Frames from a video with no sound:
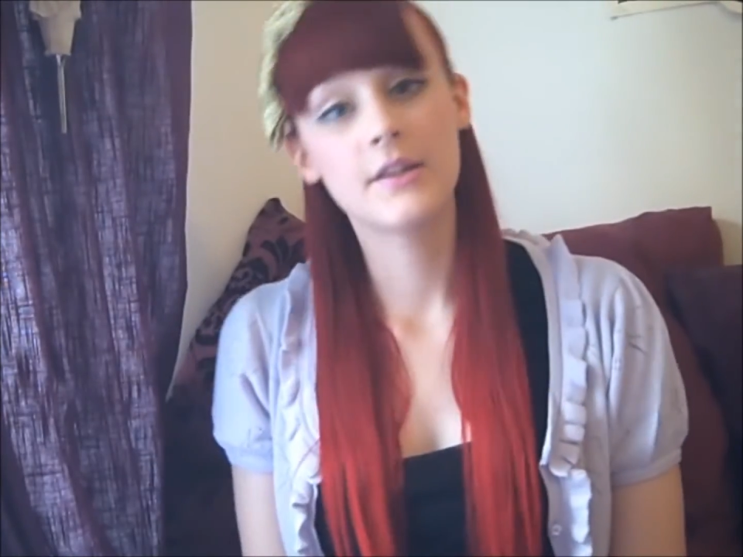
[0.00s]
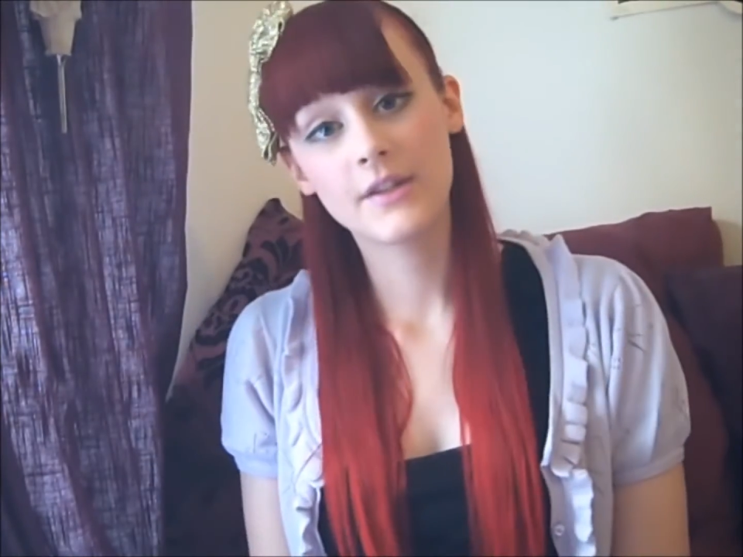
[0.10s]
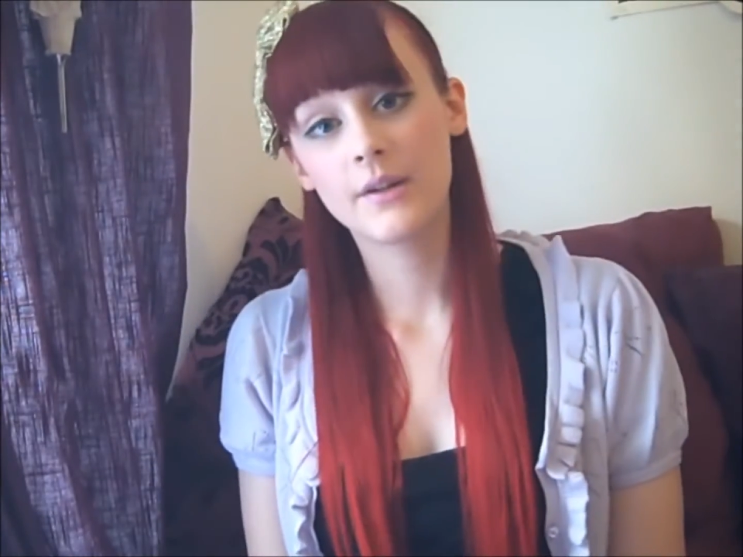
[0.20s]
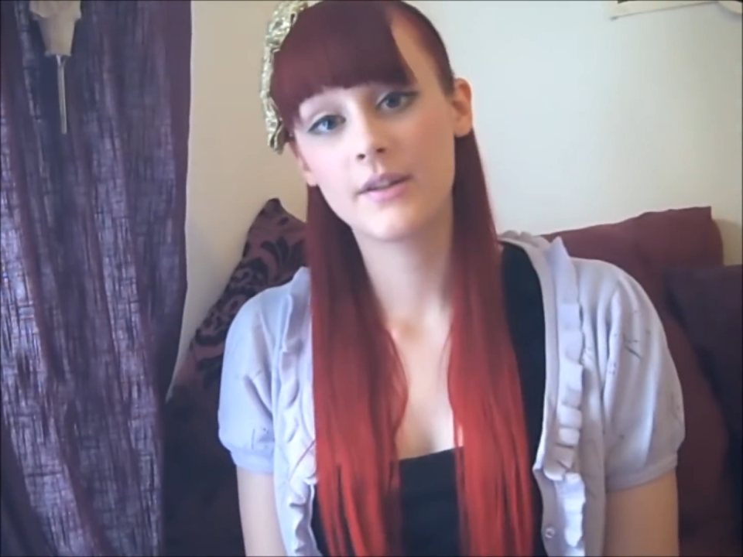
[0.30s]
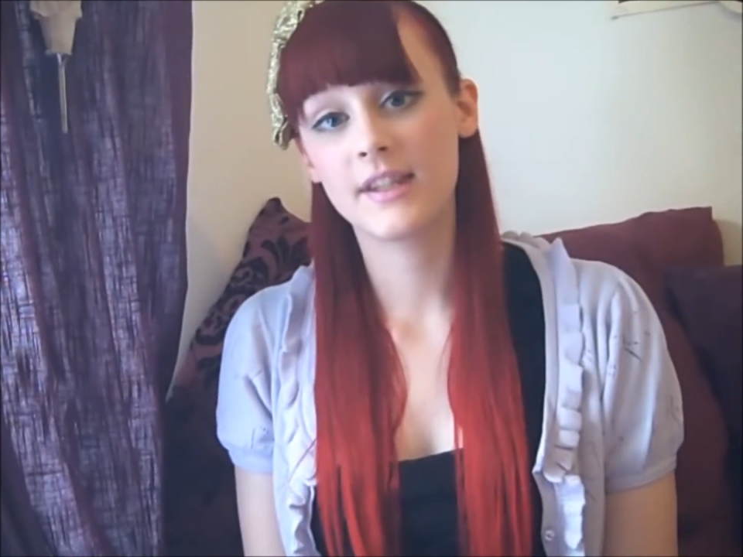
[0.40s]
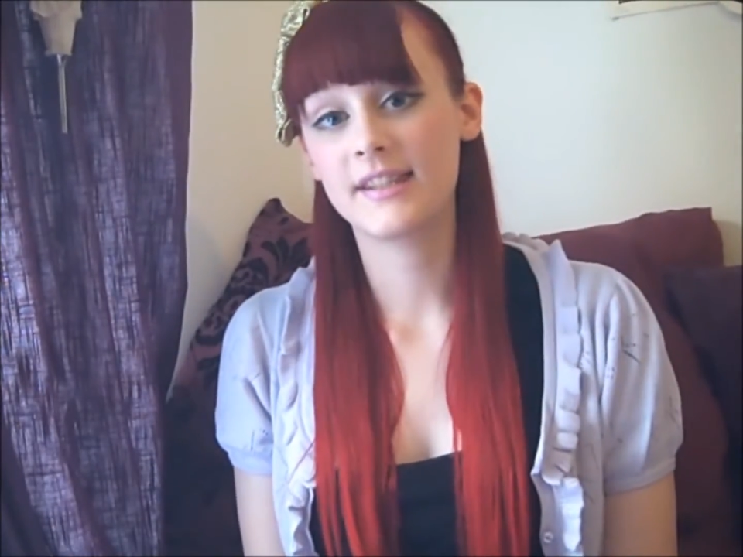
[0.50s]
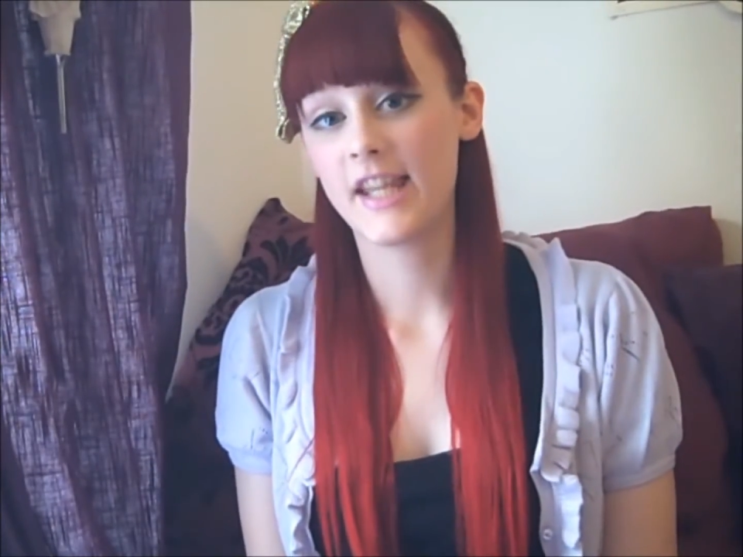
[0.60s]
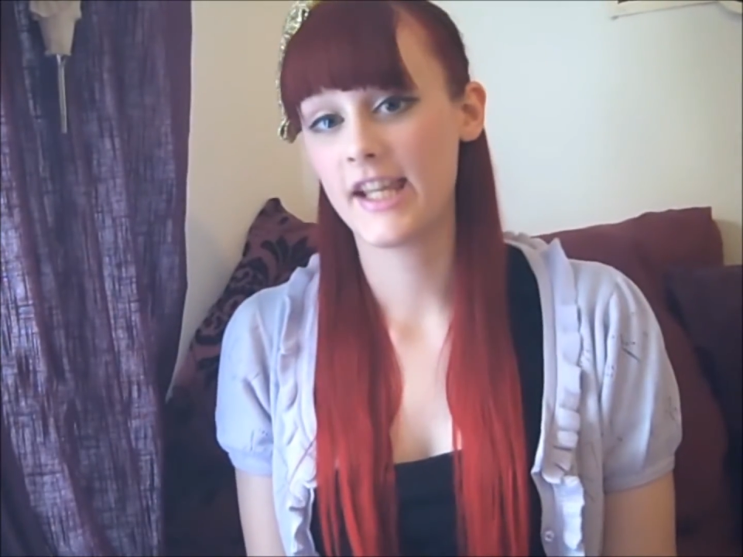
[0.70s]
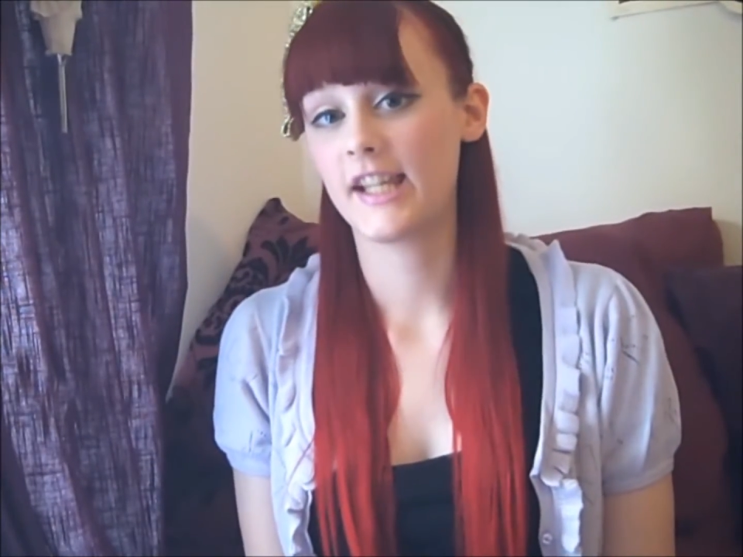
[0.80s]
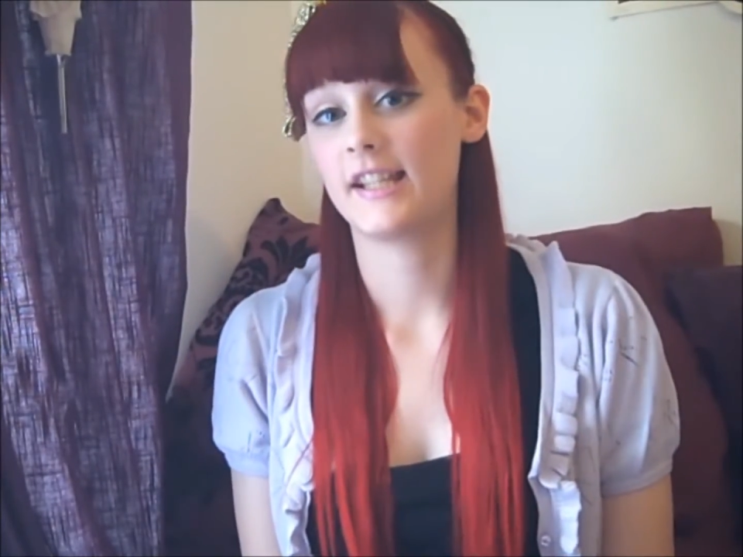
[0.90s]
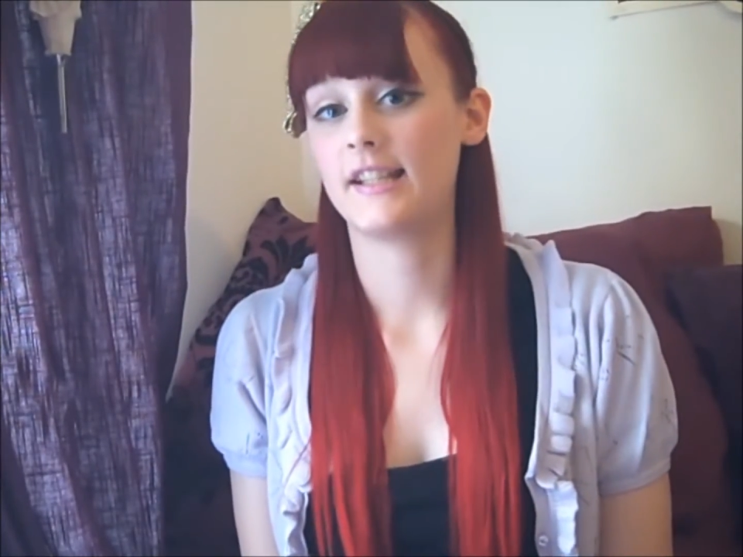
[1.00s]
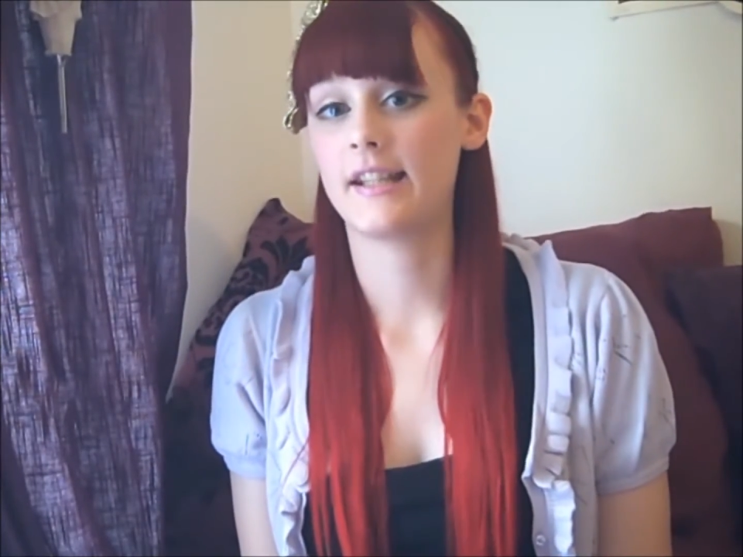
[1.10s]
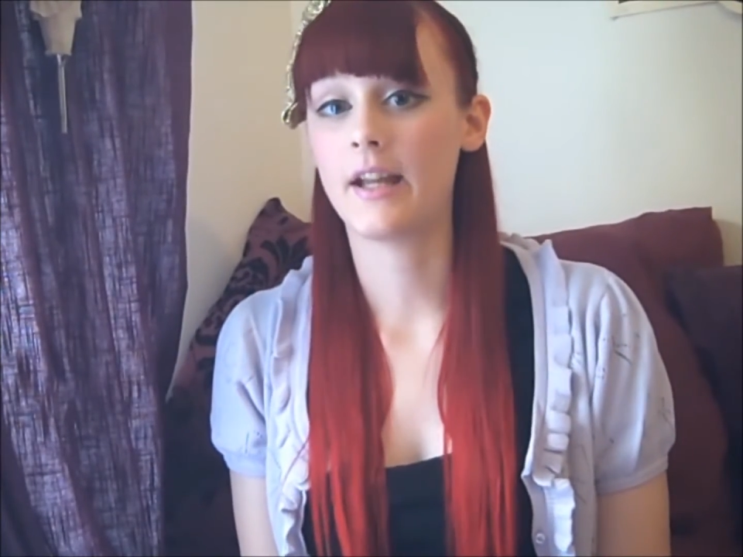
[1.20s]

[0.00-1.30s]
So the second